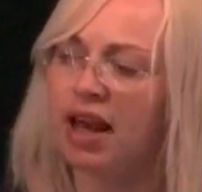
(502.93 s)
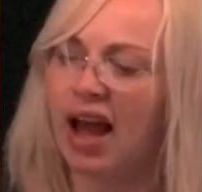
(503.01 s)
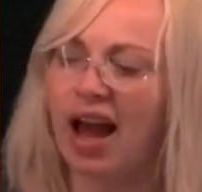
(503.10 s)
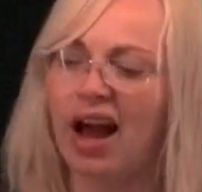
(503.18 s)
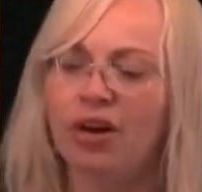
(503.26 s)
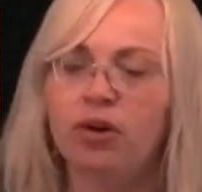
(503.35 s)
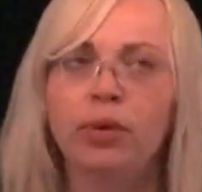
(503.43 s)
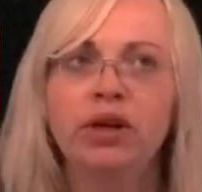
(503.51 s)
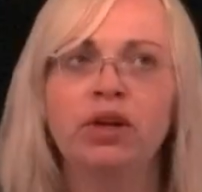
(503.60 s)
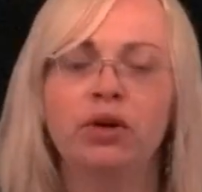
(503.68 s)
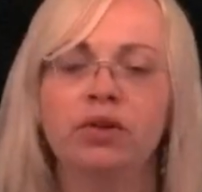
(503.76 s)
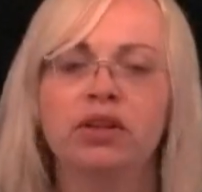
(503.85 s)
how do we
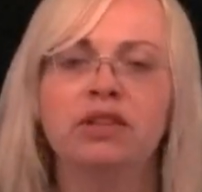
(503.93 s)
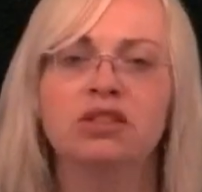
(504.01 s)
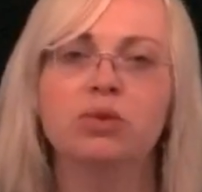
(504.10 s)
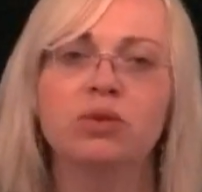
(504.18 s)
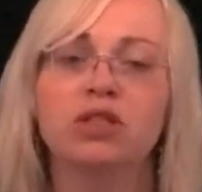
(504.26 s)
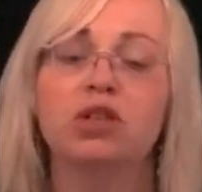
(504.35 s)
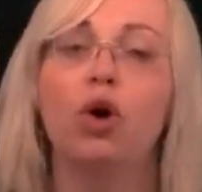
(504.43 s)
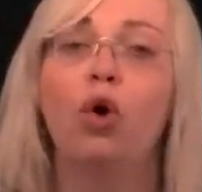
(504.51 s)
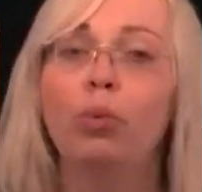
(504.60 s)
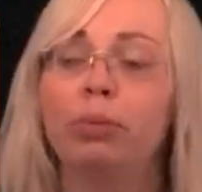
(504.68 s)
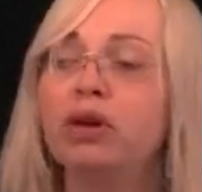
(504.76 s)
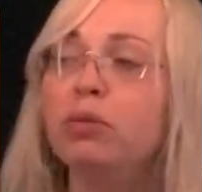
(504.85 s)
know that this was an
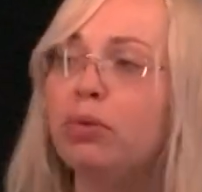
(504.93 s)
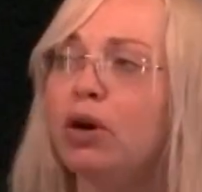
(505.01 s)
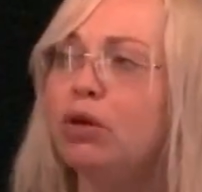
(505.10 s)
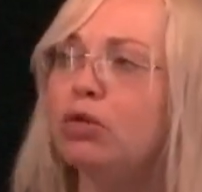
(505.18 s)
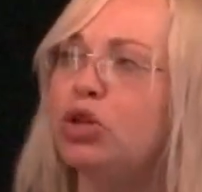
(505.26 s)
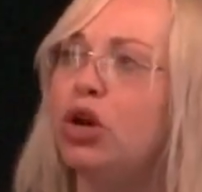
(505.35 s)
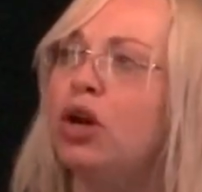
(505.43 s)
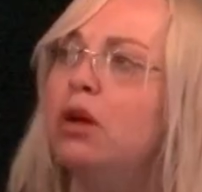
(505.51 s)
open approach?